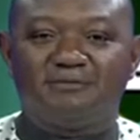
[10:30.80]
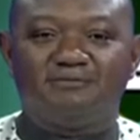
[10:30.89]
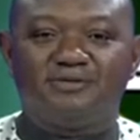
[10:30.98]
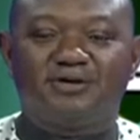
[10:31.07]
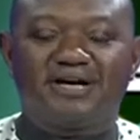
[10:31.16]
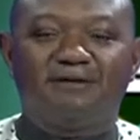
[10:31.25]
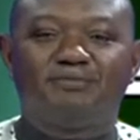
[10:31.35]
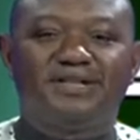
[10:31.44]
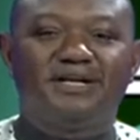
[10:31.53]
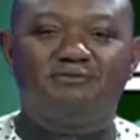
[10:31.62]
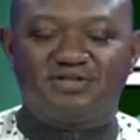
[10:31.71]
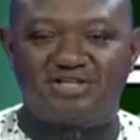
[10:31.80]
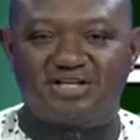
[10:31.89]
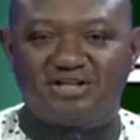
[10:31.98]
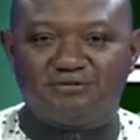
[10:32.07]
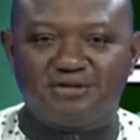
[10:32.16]
you can't play with
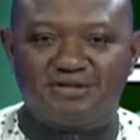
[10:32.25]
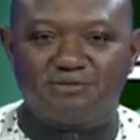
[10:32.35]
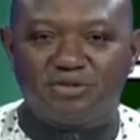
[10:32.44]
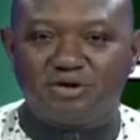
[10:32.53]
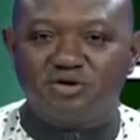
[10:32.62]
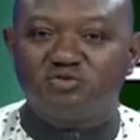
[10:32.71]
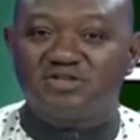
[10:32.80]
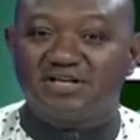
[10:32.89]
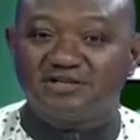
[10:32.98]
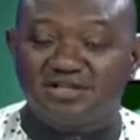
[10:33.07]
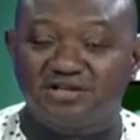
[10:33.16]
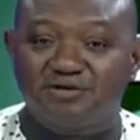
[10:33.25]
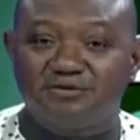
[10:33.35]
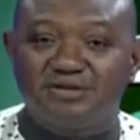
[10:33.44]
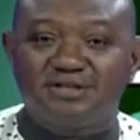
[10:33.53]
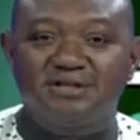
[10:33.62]
security, because without
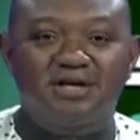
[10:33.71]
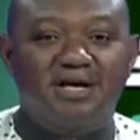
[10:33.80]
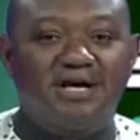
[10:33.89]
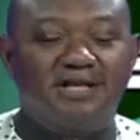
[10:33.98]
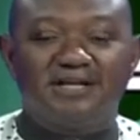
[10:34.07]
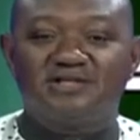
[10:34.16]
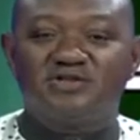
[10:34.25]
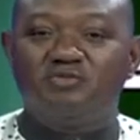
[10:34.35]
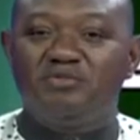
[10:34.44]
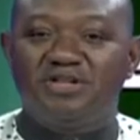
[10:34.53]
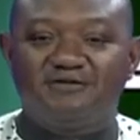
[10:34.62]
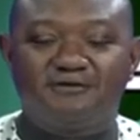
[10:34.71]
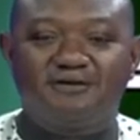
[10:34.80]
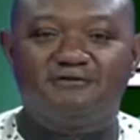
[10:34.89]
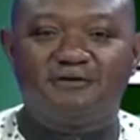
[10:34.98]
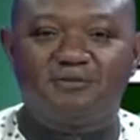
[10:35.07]
security, there's no meaningful
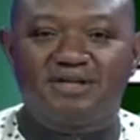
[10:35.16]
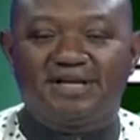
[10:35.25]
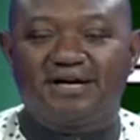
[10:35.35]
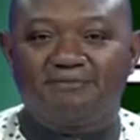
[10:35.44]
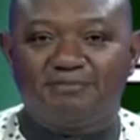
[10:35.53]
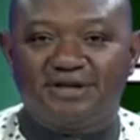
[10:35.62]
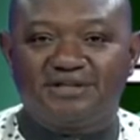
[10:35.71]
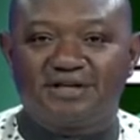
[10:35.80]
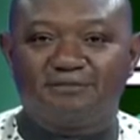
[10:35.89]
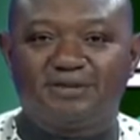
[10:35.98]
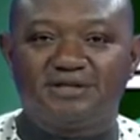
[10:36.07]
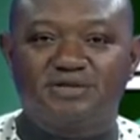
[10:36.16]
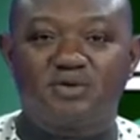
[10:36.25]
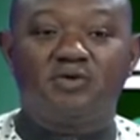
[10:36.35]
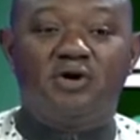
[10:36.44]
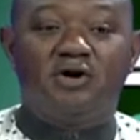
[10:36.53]
development that can take place.
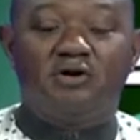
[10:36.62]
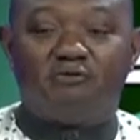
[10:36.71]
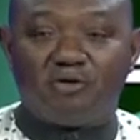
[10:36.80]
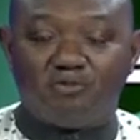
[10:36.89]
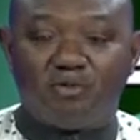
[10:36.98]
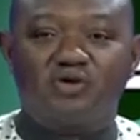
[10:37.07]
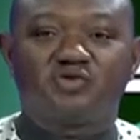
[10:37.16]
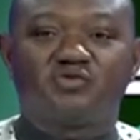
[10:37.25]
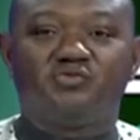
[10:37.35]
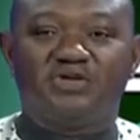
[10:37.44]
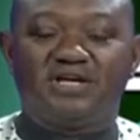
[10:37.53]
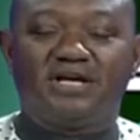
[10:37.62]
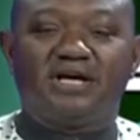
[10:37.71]
So we must be,